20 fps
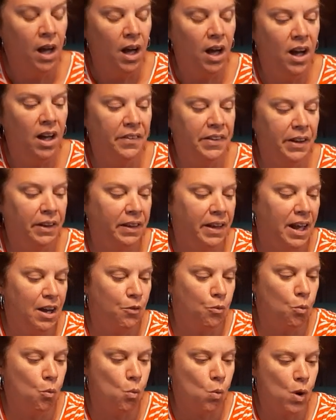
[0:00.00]
Uh, they only
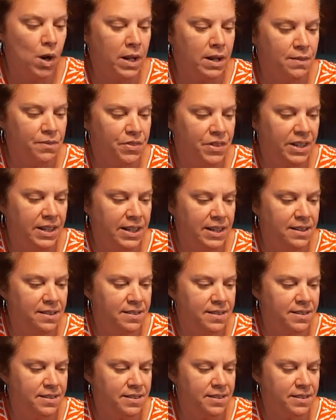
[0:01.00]
had one of
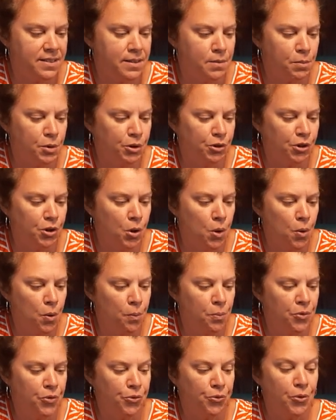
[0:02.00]
these. This is the Margaret
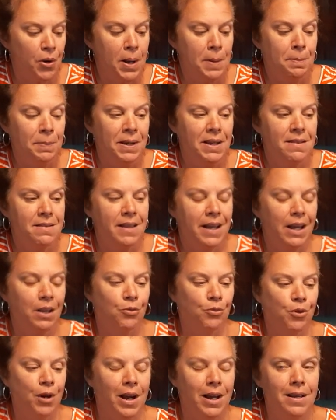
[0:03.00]
Holmes red beans
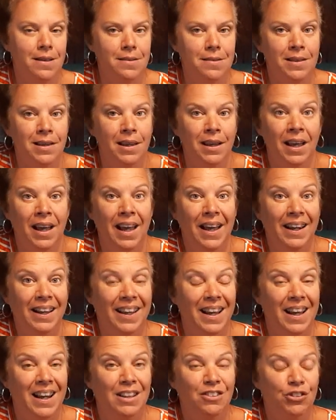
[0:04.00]
and rice. And
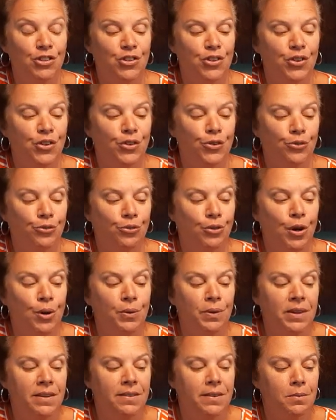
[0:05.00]
again, I just throw
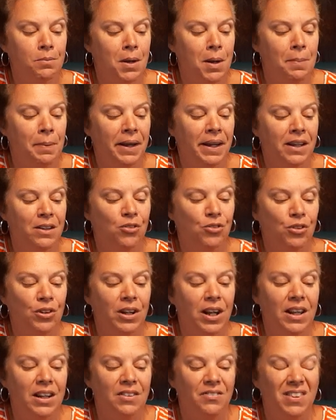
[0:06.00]
these in my
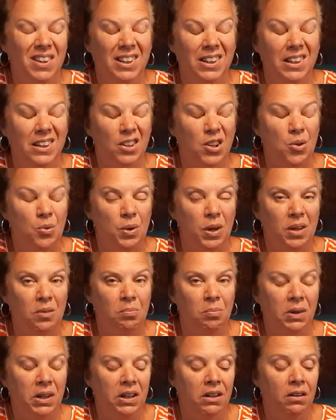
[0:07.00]
pantry. And if I need a quick
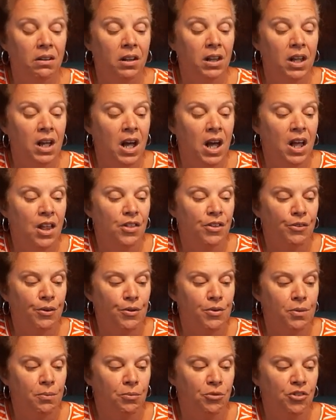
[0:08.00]
meal, throw
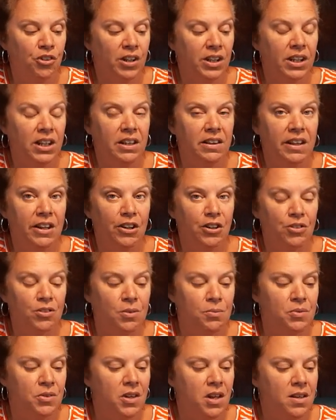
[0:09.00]
some chicken in there or
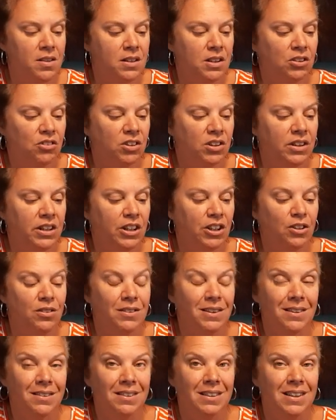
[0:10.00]
some sausage in there,
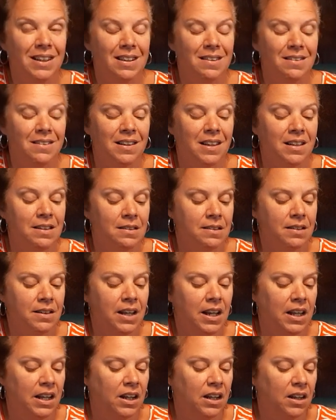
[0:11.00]
69 cents,
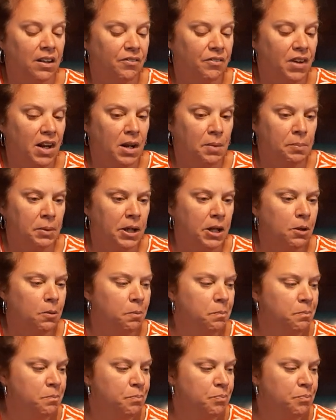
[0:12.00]
and I've got a meal.